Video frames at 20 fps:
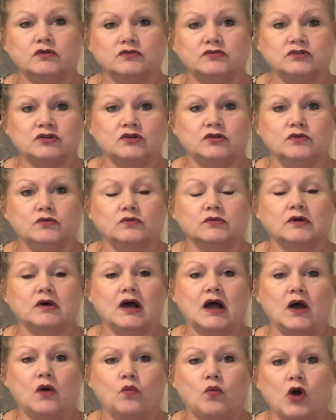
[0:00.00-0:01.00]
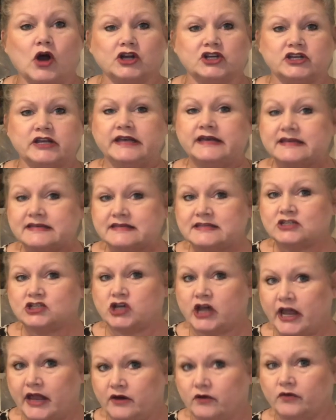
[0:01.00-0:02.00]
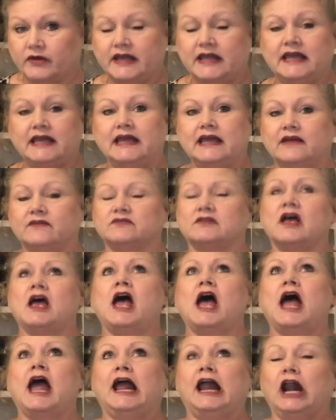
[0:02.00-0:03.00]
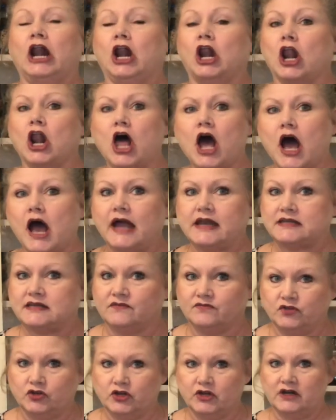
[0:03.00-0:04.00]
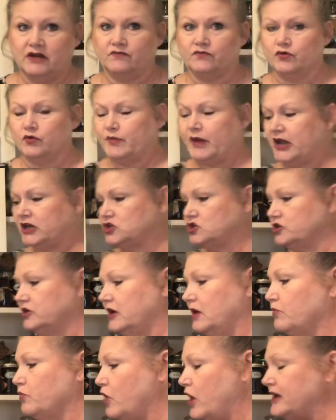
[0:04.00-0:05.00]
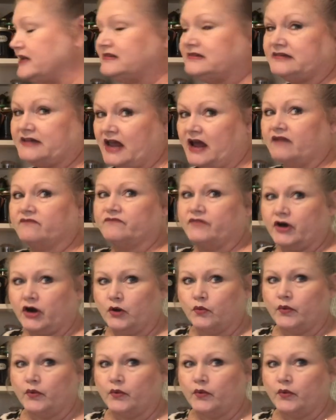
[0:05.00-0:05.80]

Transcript: to watch his channel. He gives a lot of good information and breaks it down very